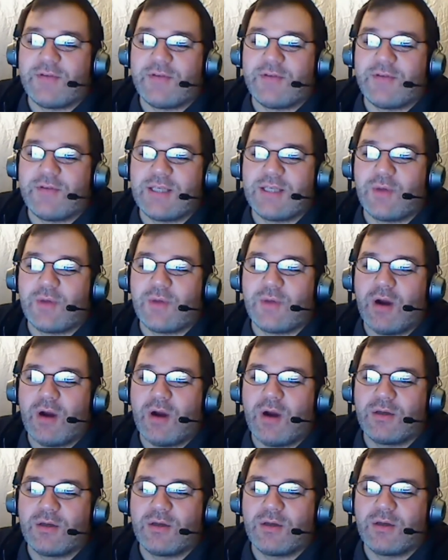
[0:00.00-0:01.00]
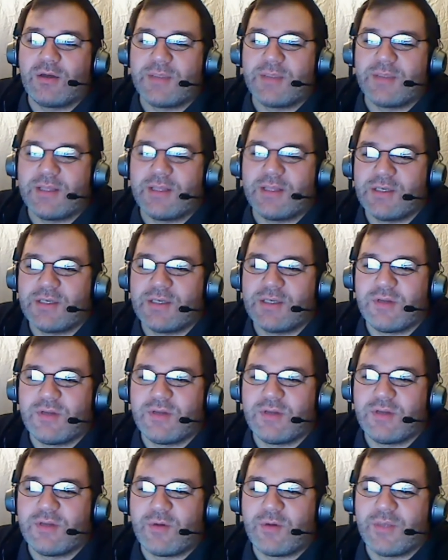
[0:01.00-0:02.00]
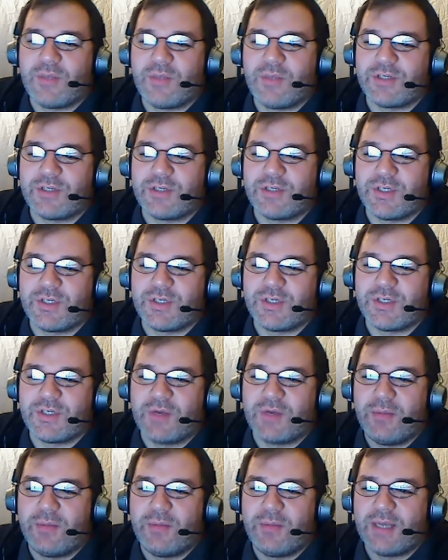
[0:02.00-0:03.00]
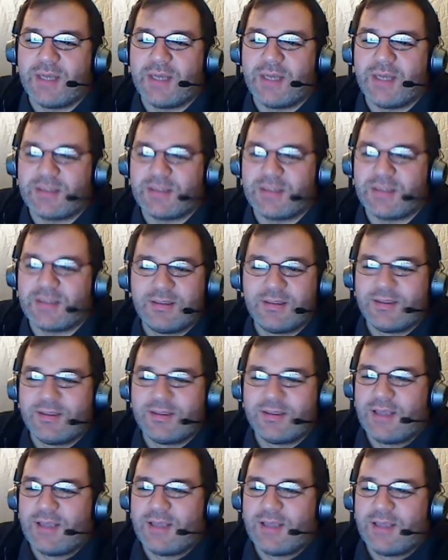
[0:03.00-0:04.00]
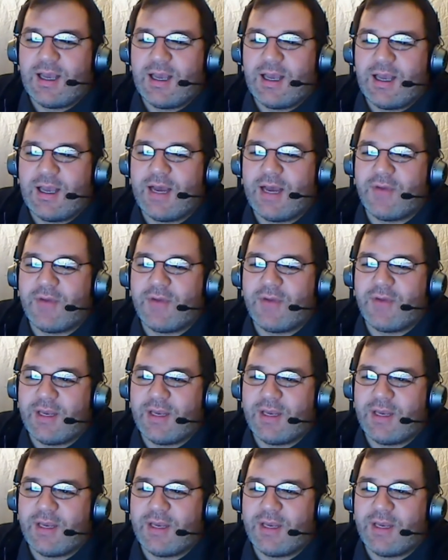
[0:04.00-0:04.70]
more articles about this and do a little more research into it, but I have no idea.